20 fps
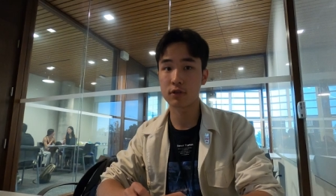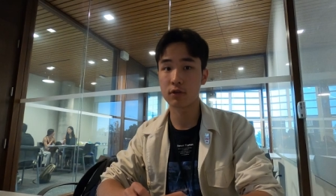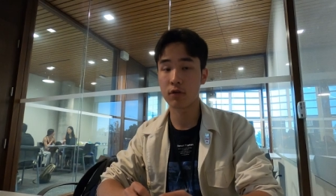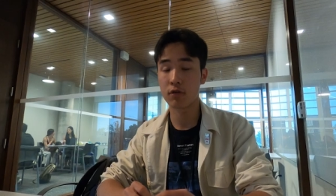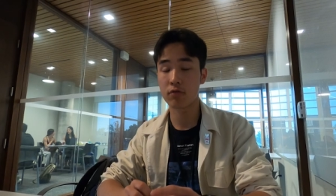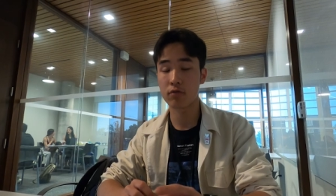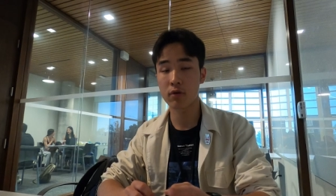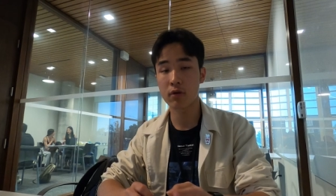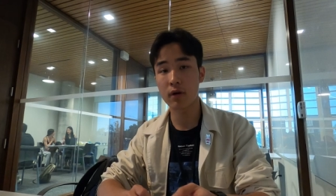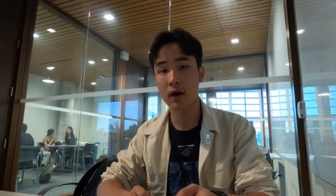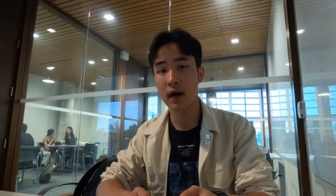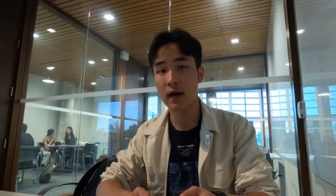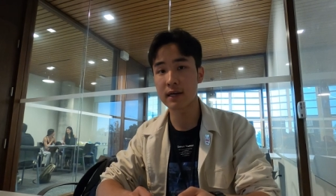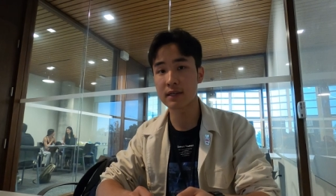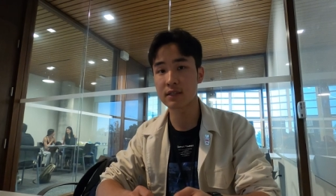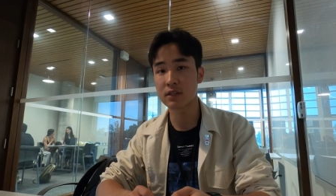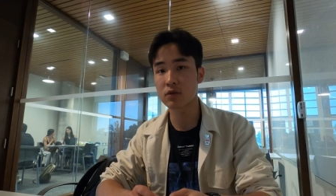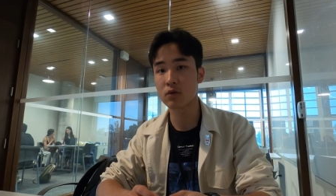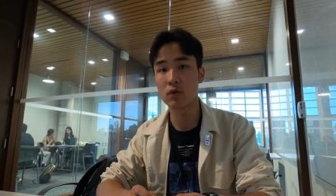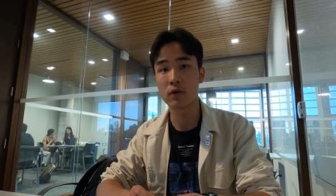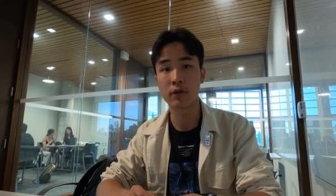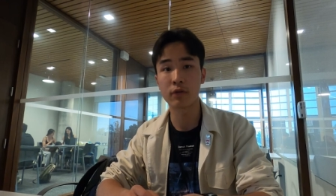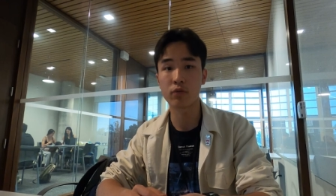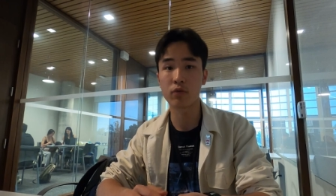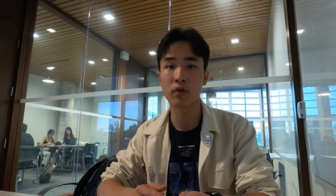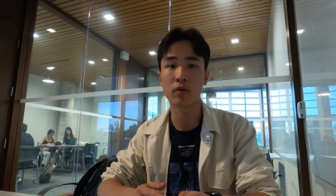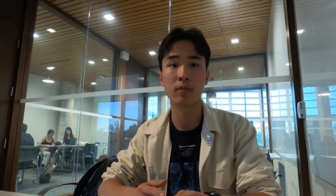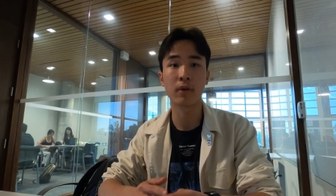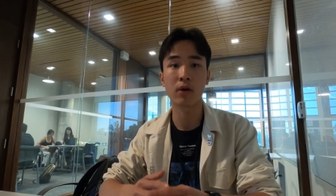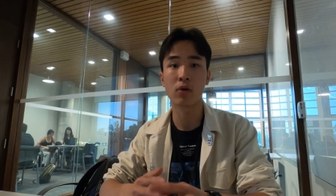So, throughout high school
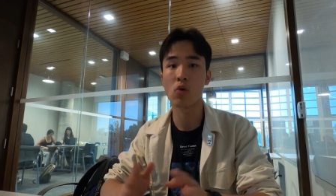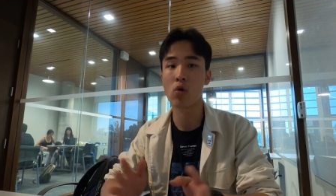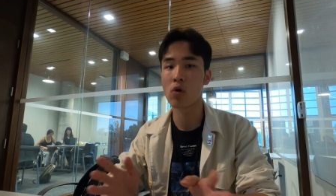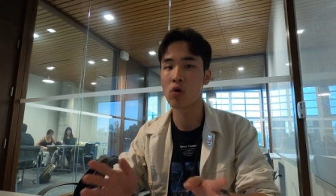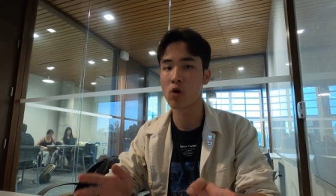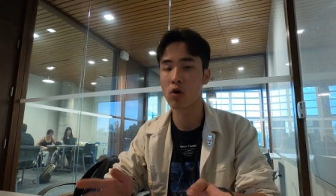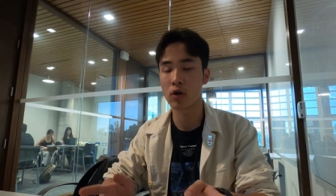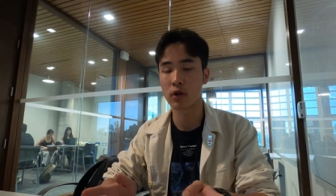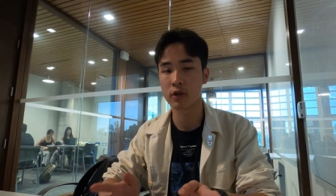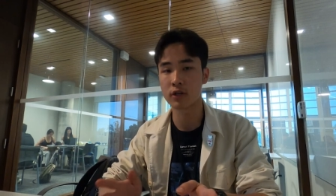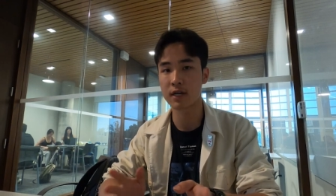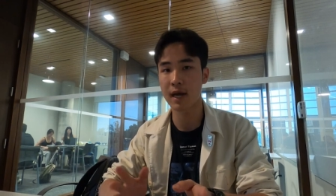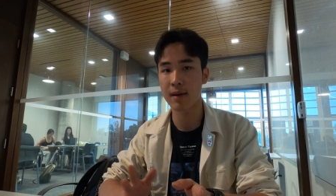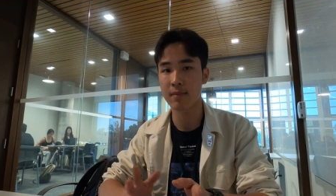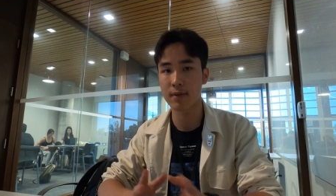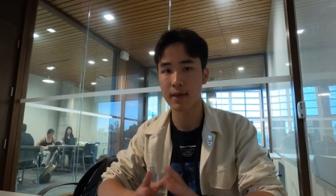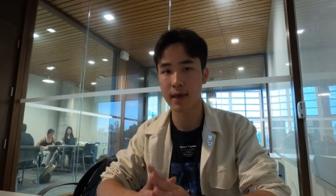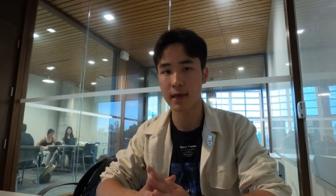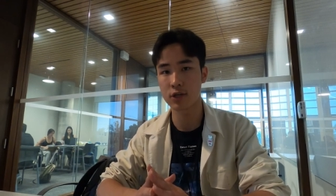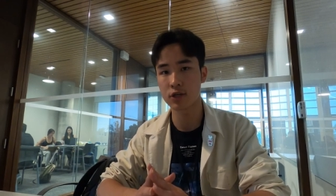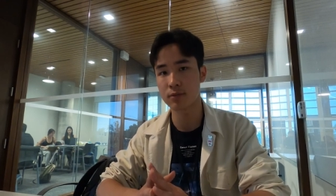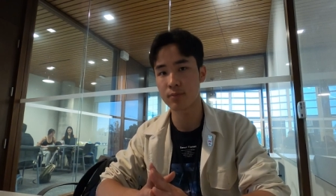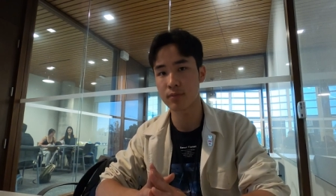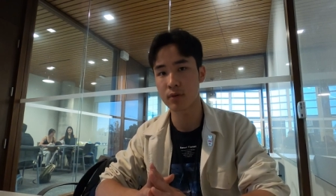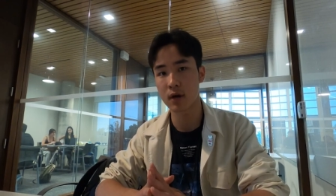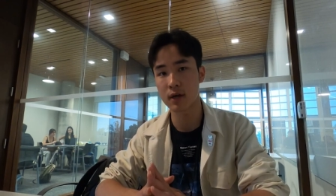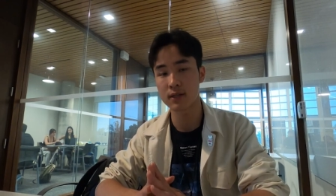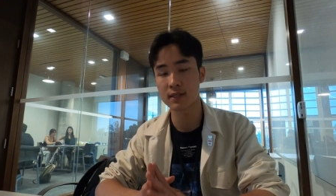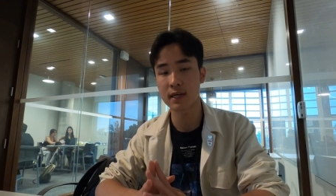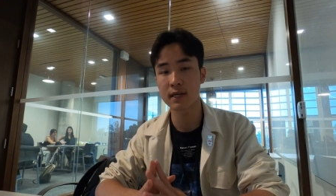and throughout my whole college
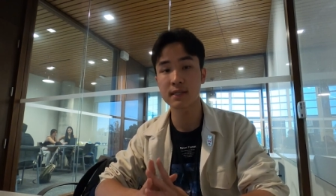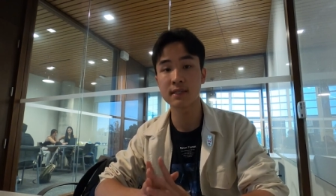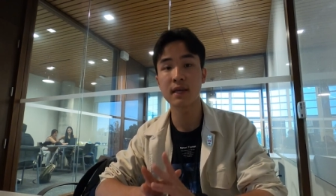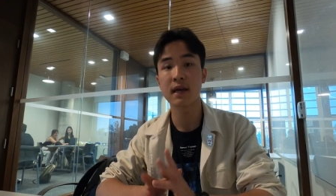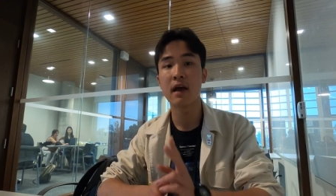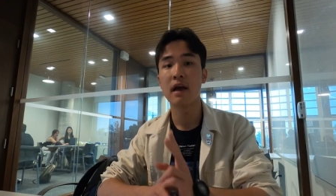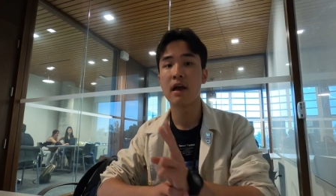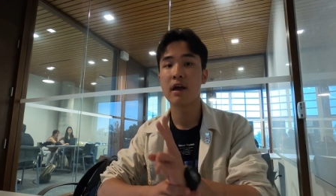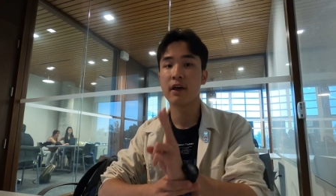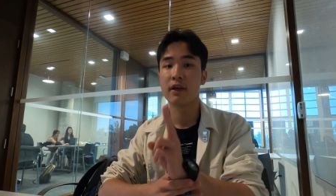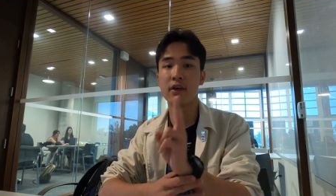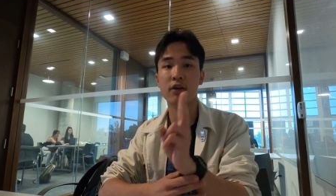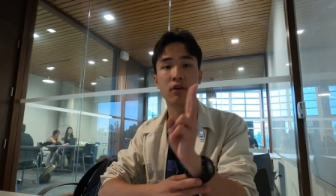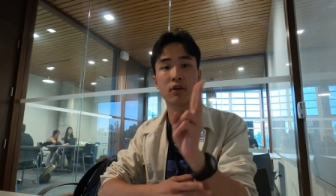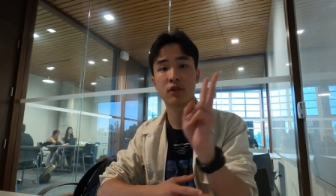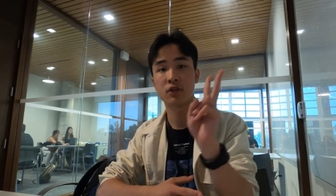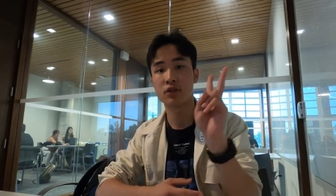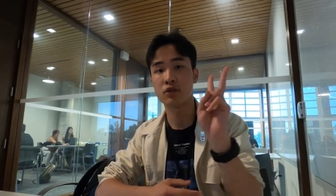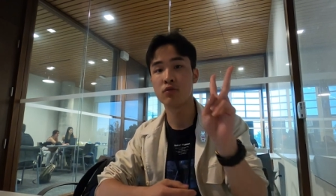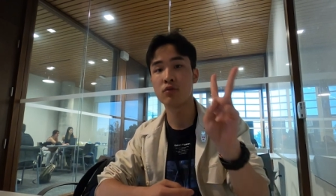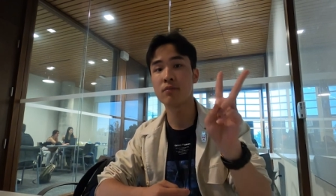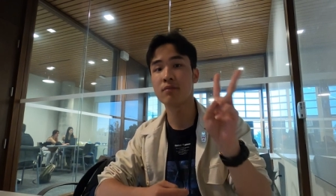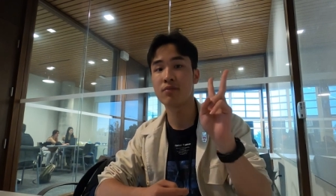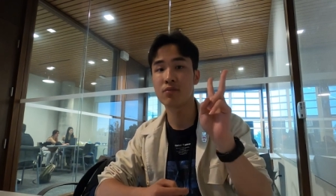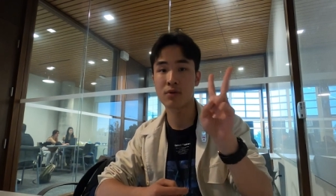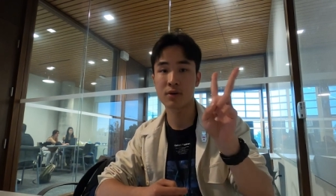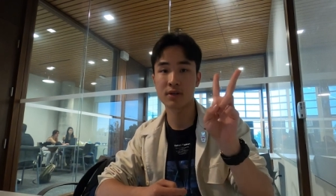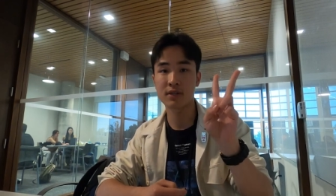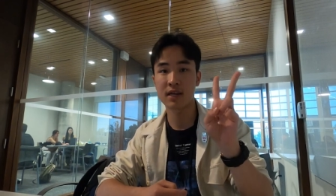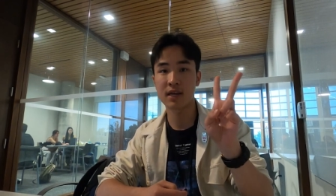application process, here are two
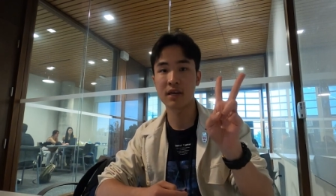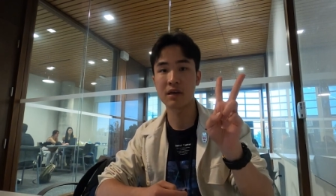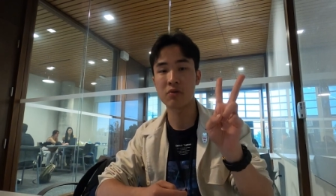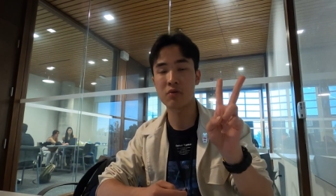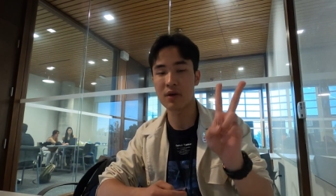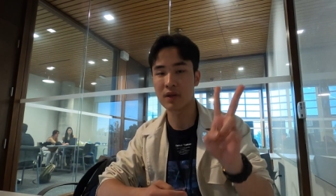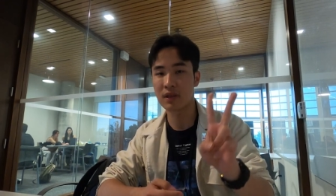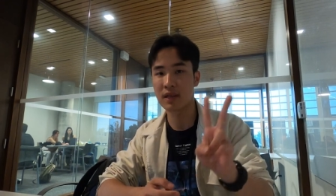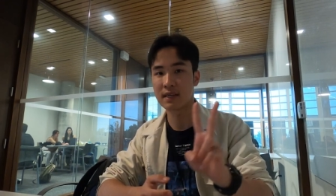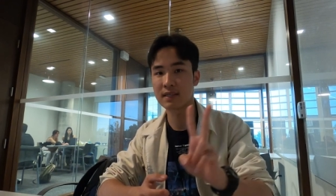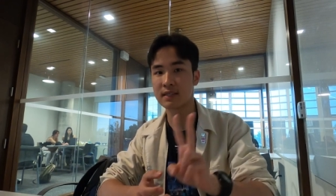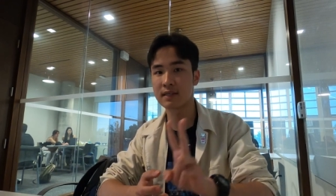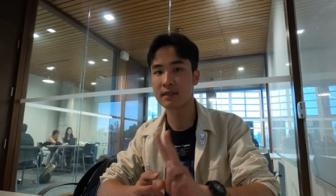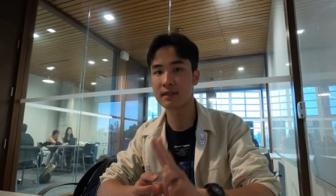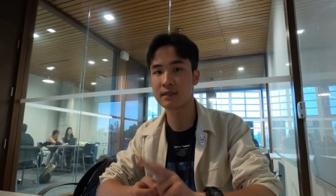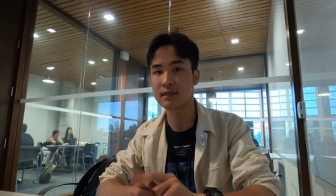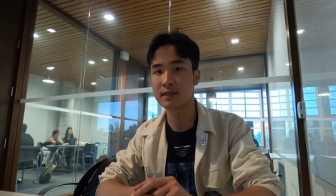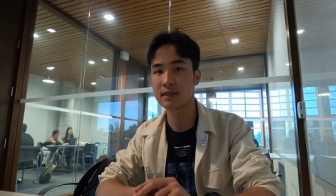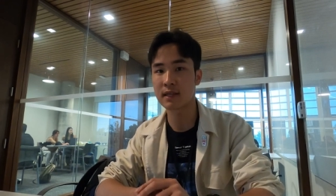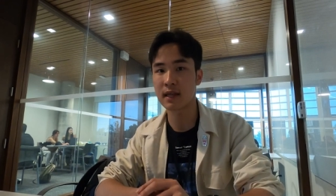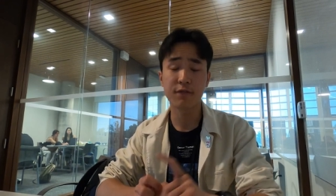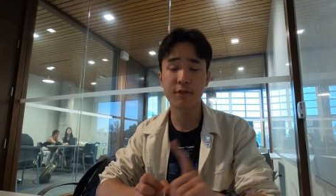important takeaway lessons.